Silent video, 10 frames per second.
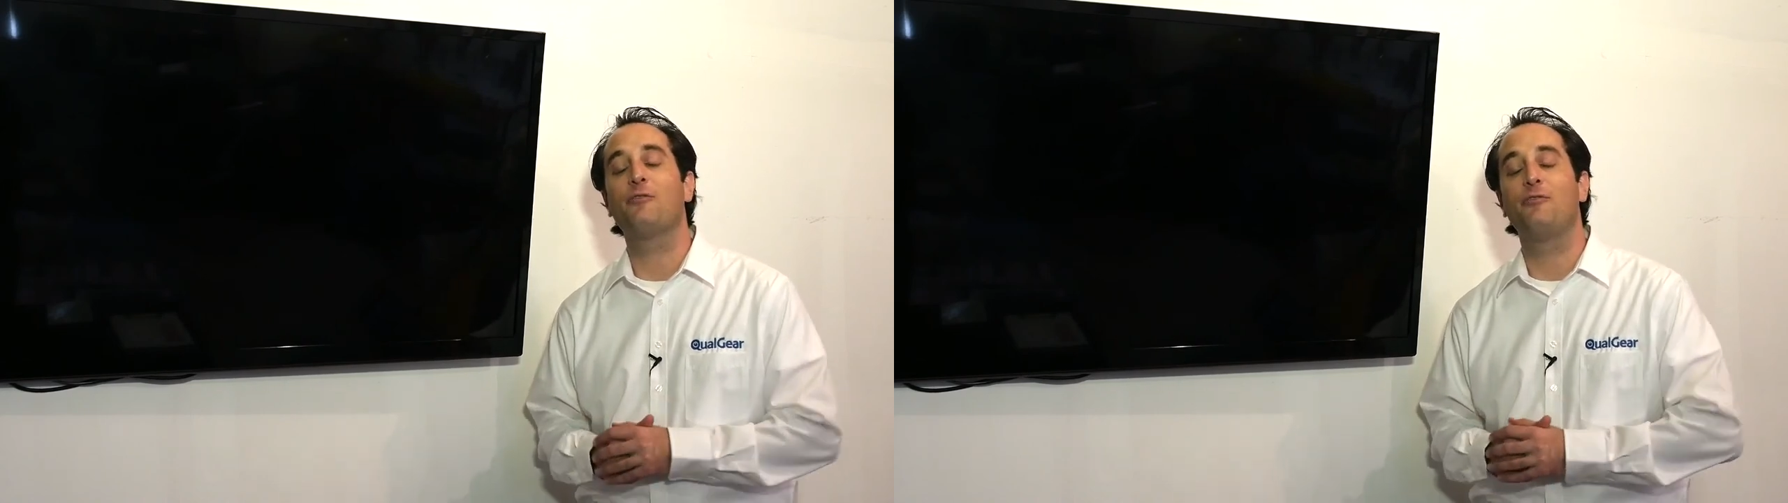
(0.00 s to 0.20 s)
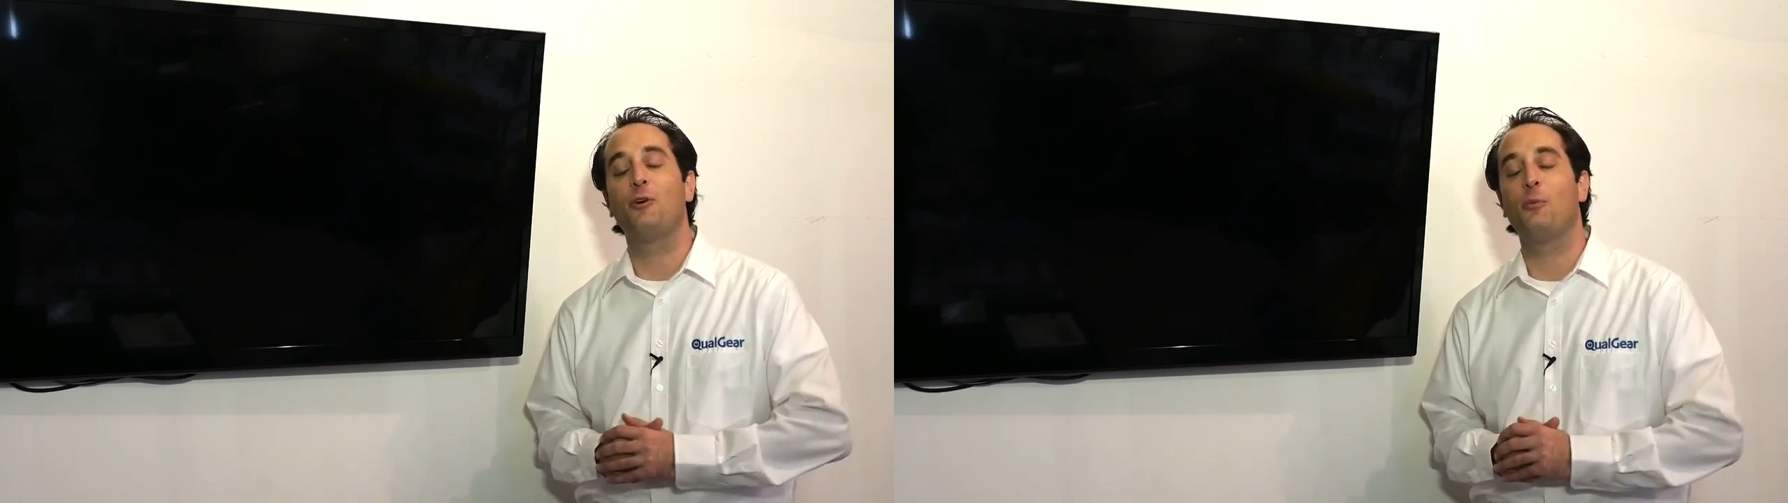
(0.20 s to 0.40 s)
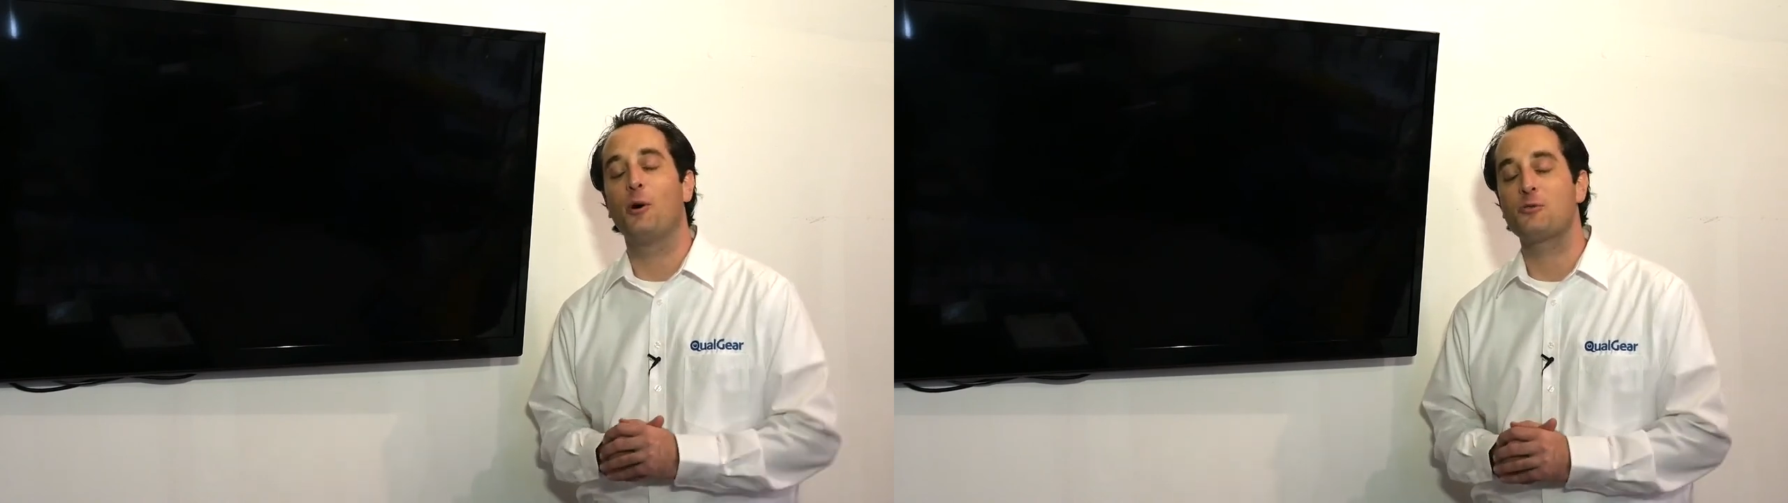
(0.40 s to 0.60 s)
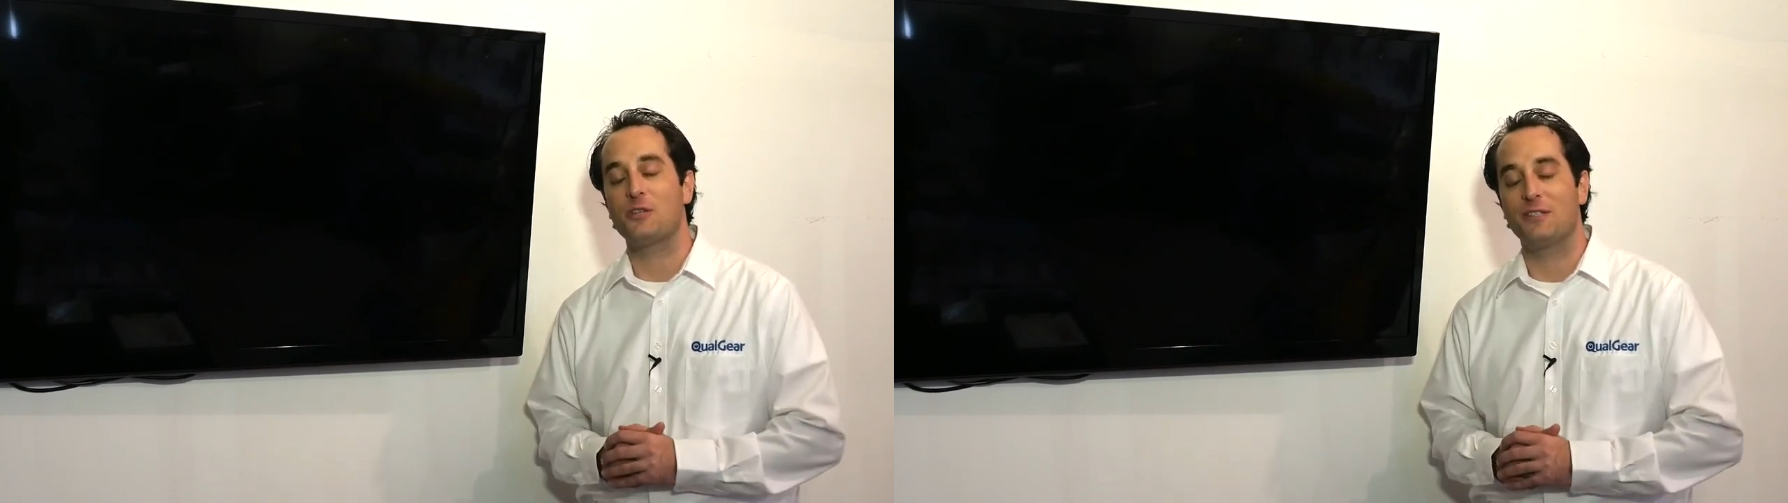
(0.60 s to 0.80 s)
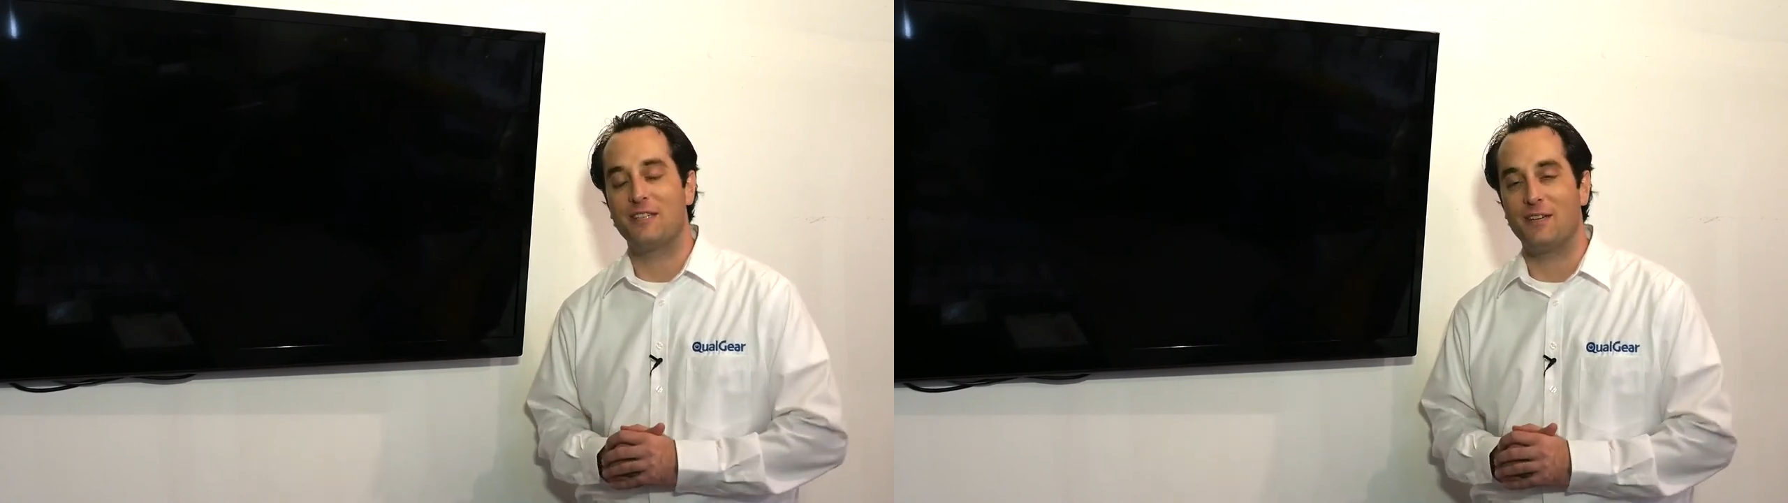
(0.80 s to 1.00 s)
full
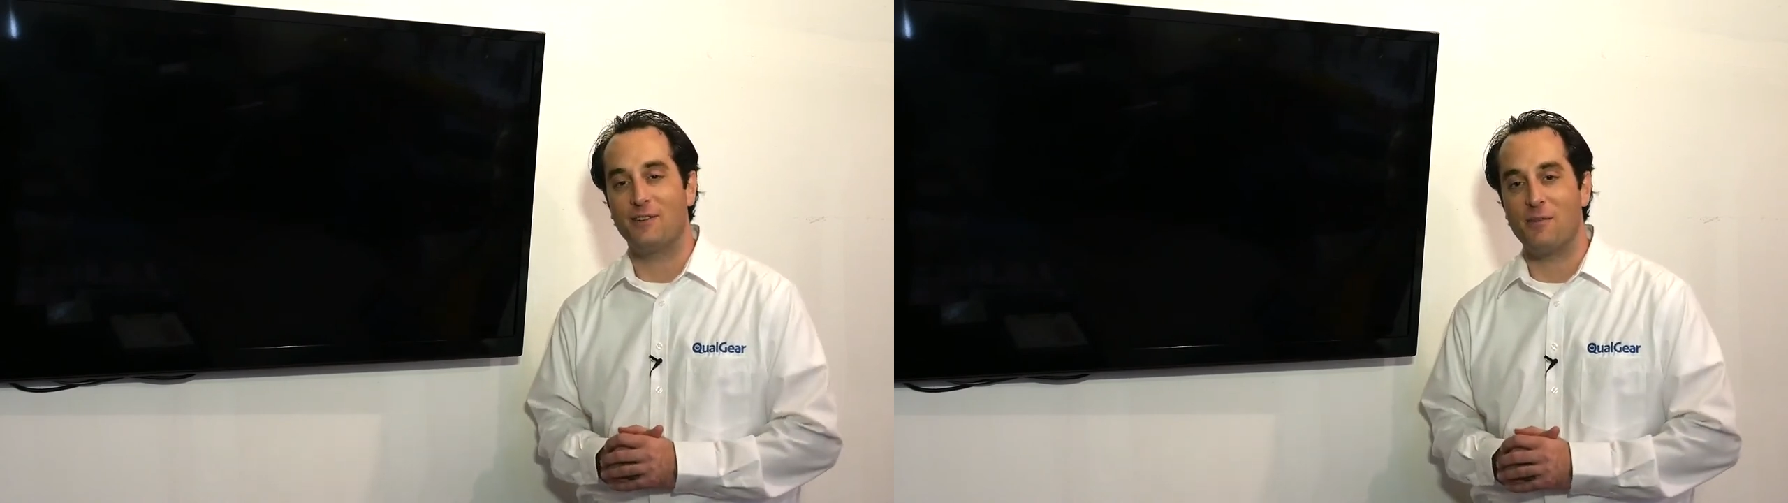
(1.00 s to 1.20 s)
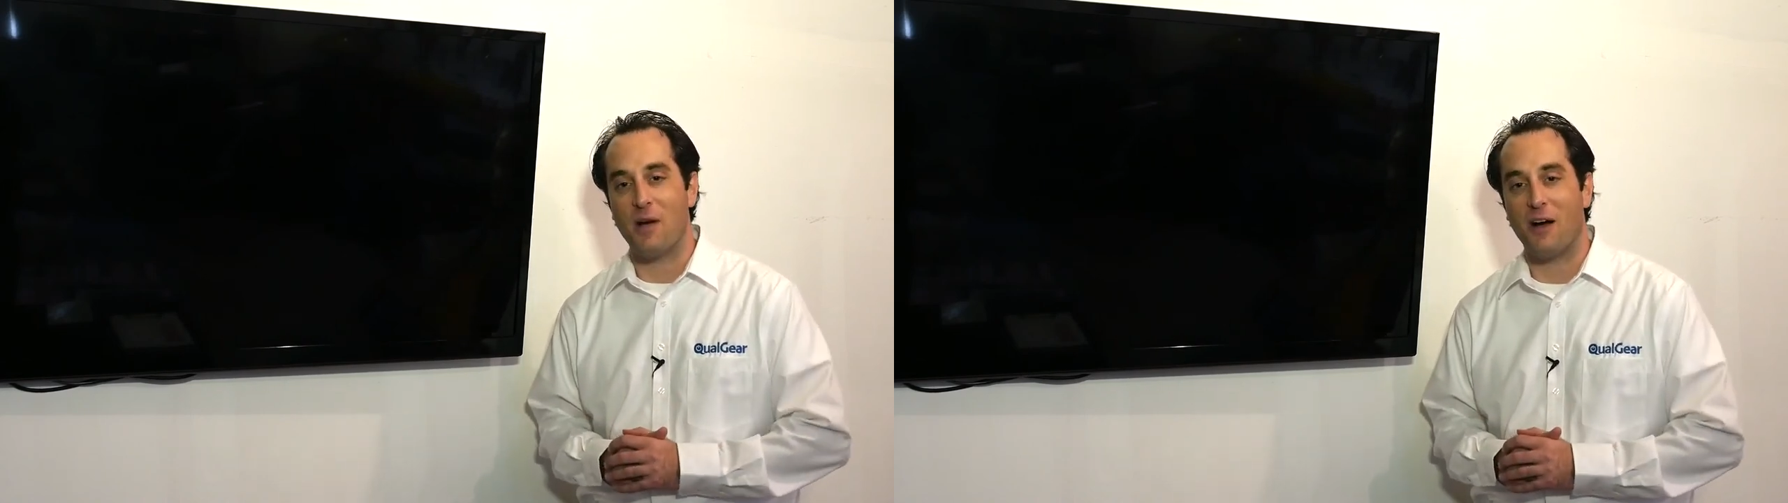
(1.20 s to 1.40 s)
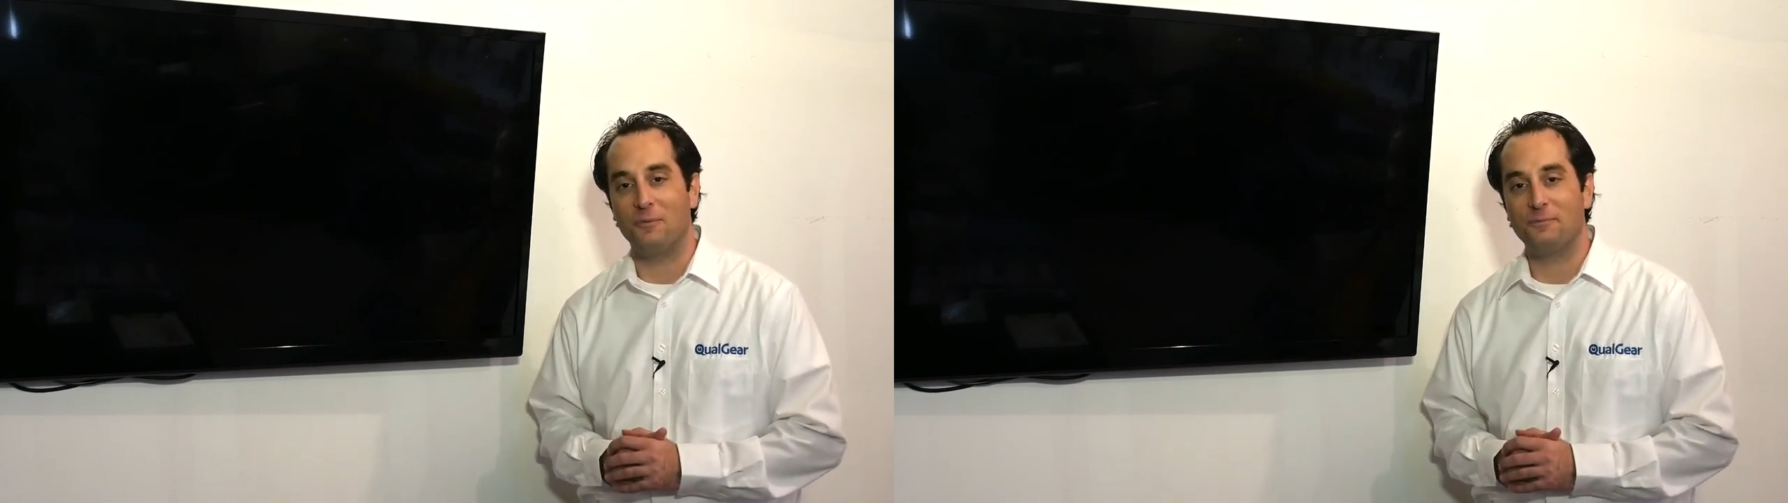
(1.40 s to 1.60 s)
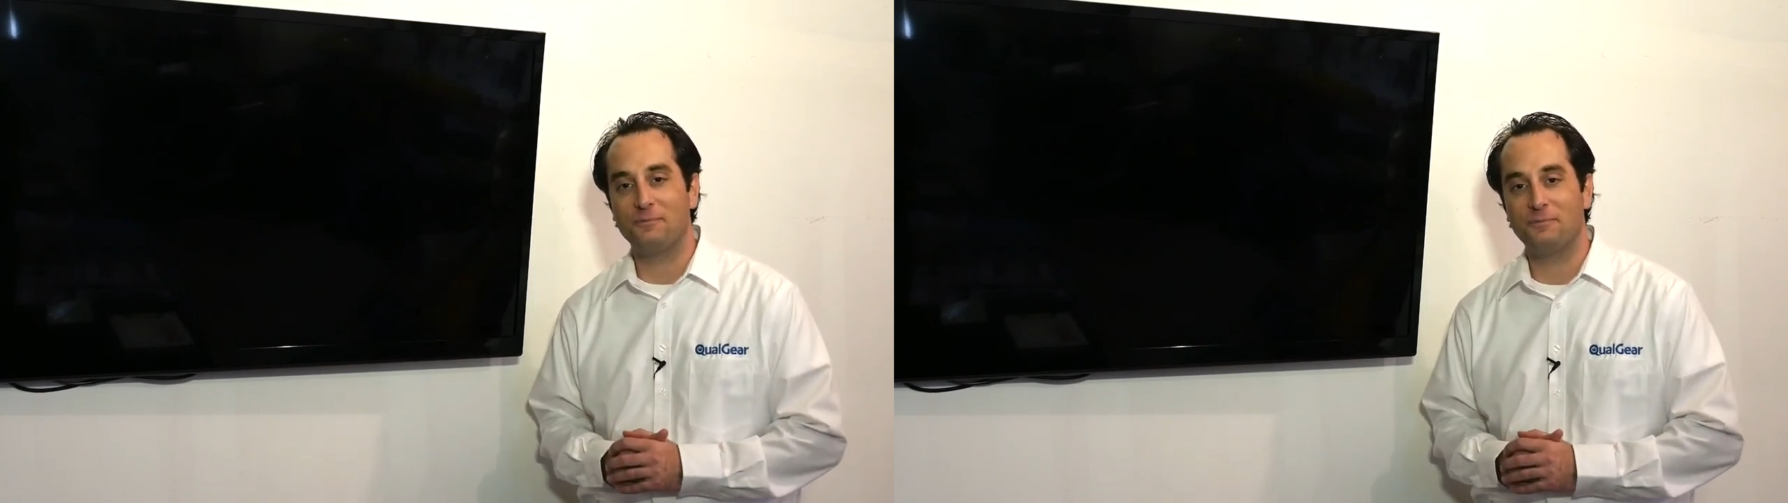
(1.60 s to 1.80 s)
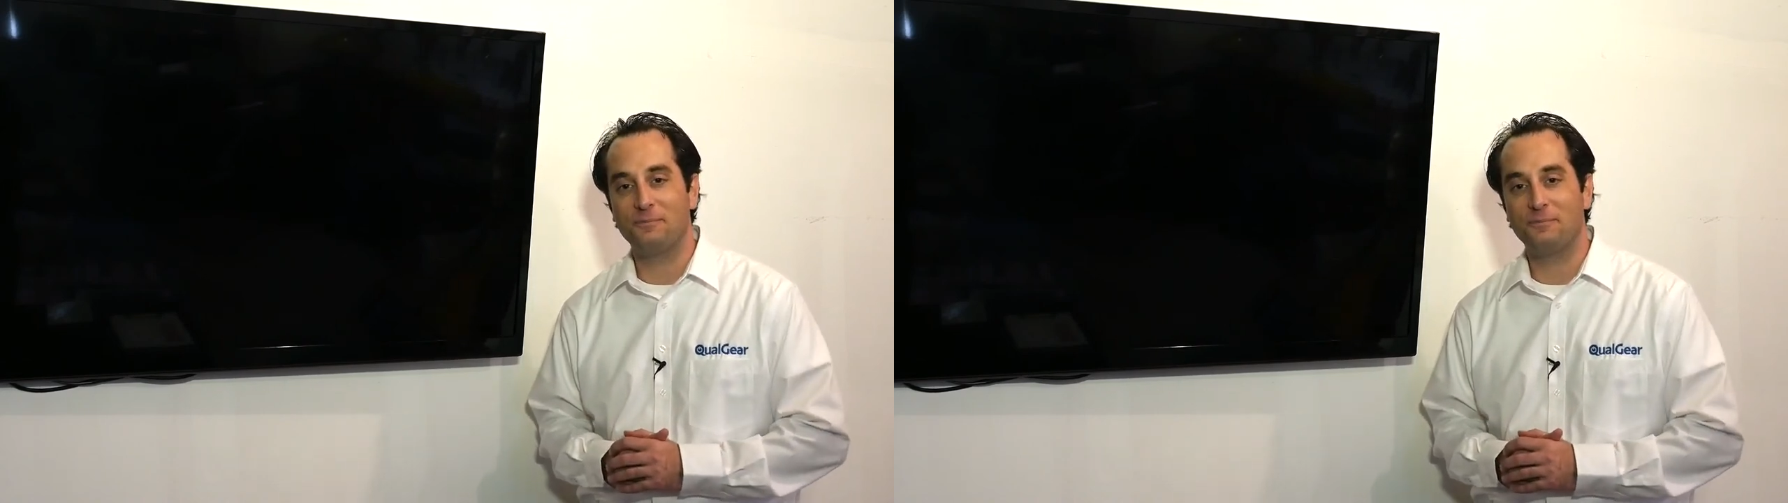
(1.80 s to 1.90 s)
motion T V mount.